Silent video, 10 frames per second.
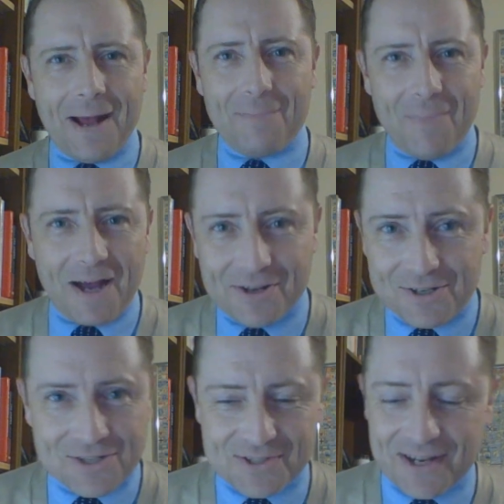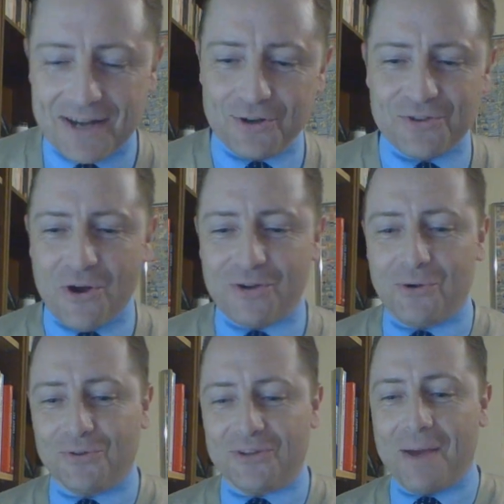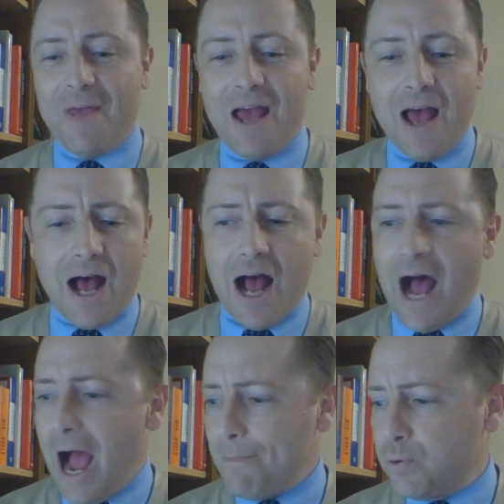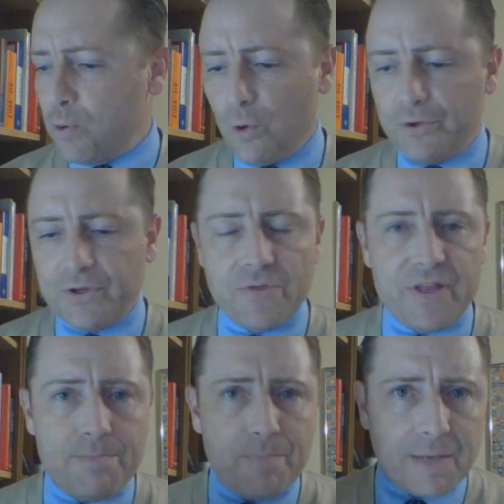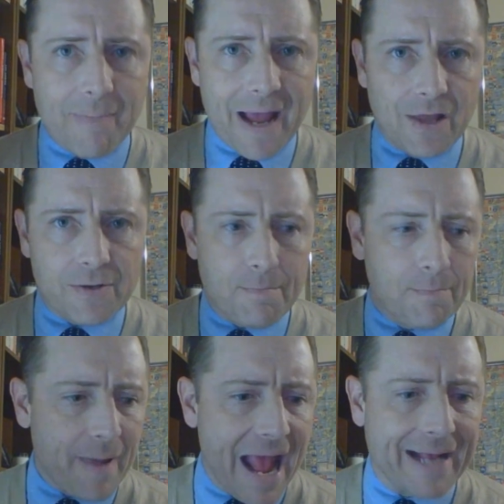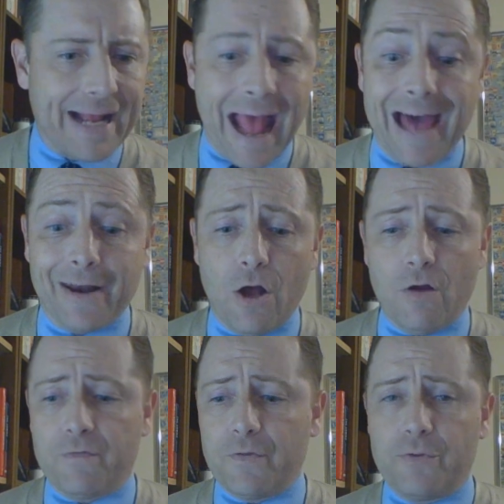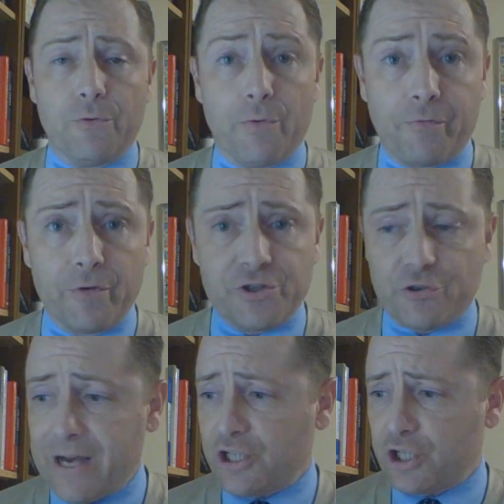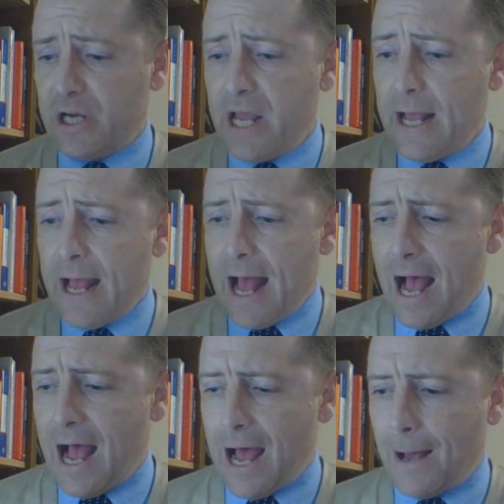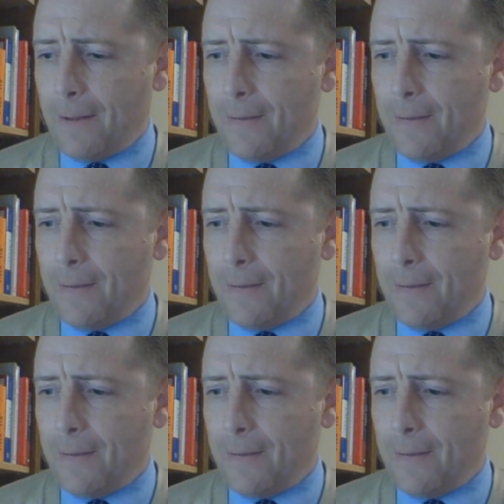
I'm not going to just sit here and talk the whole time. Uh, I pulled the Big Mountain back out of the refrigeration. Uh,